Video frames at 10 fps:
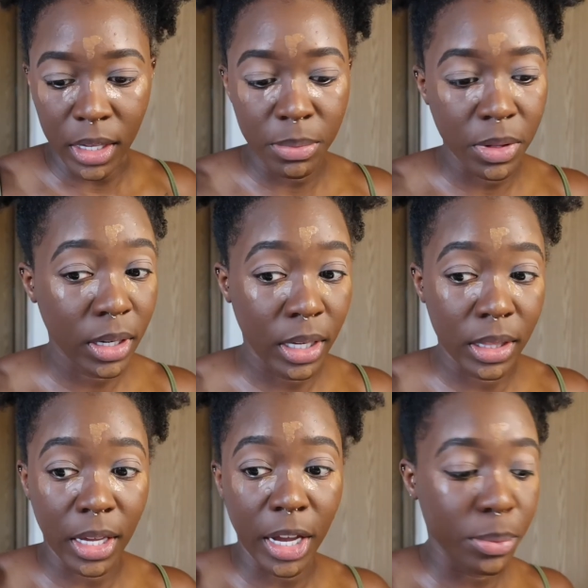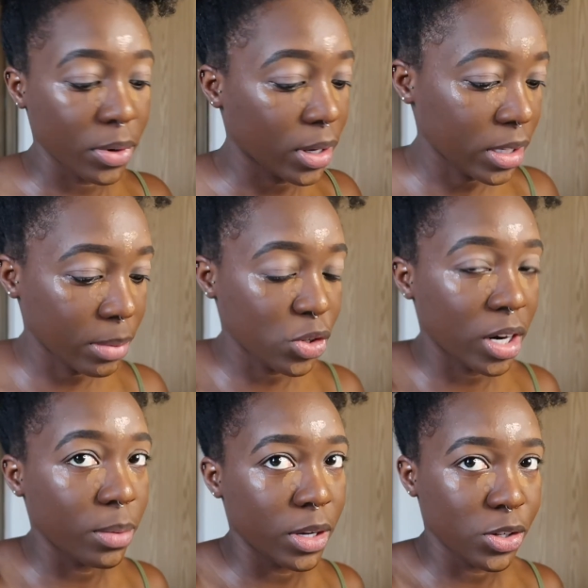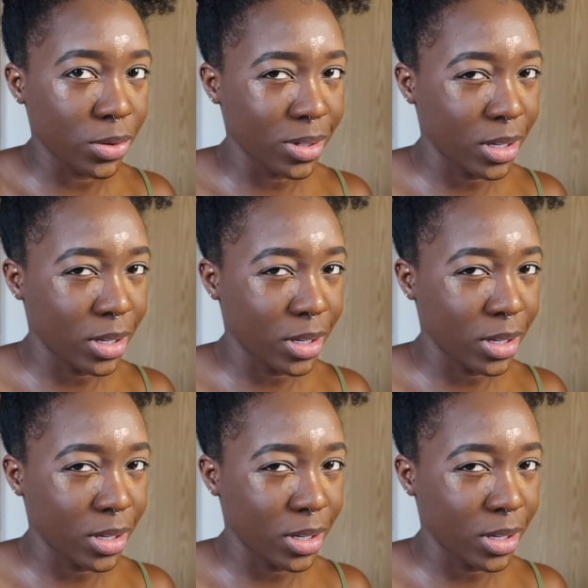I keep looking at the camera because I'm trying to make sure it's